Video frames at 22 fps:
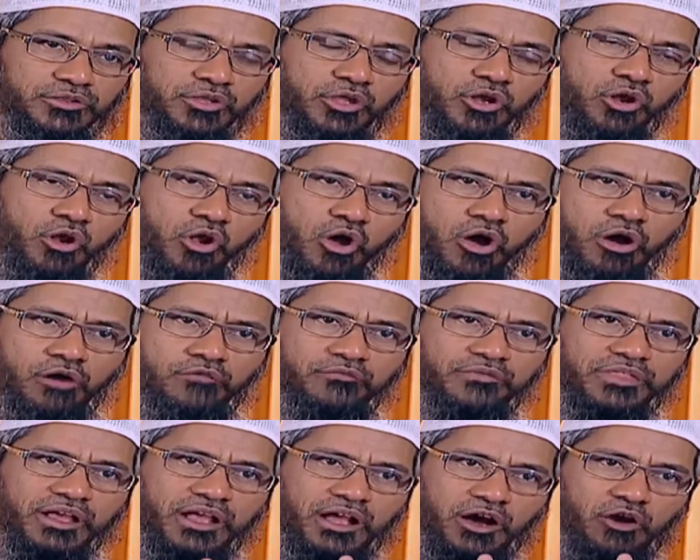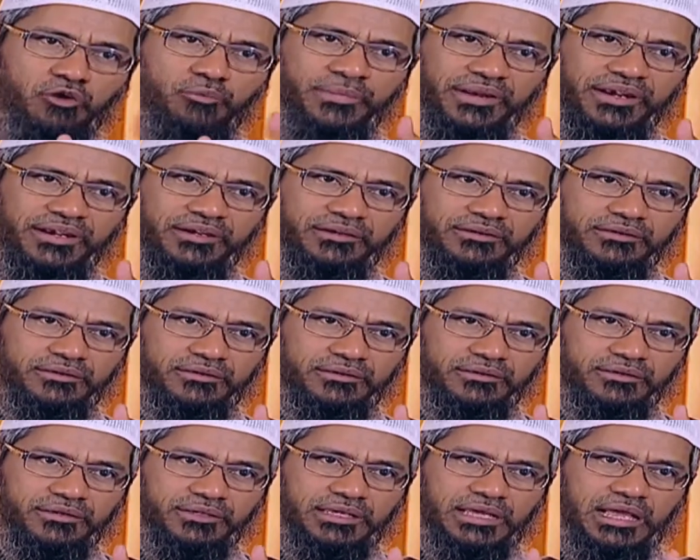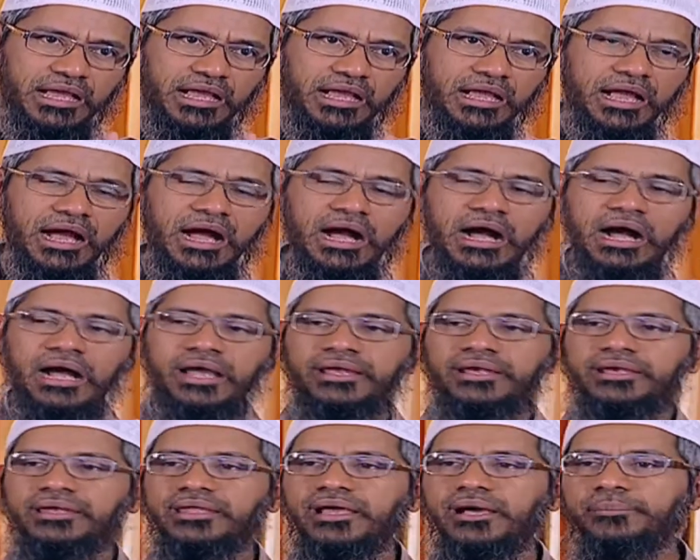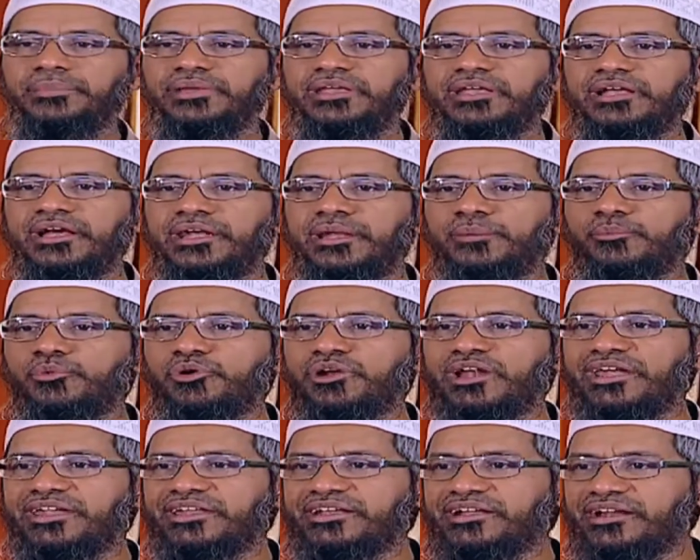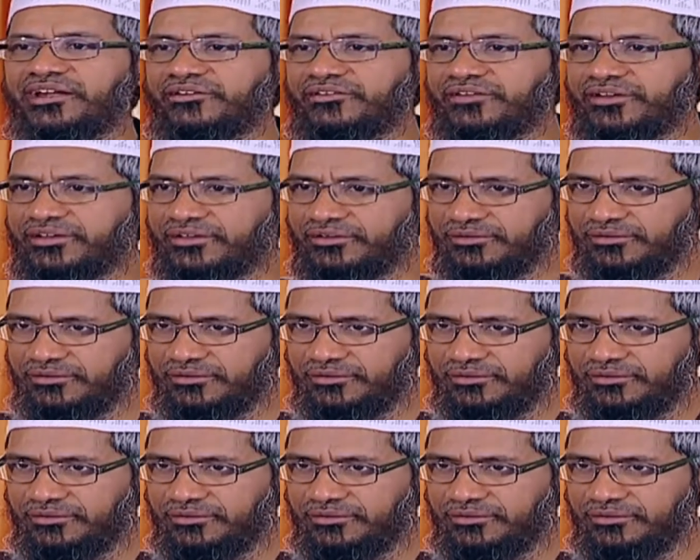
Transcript: The law of the government, India being a democratic country,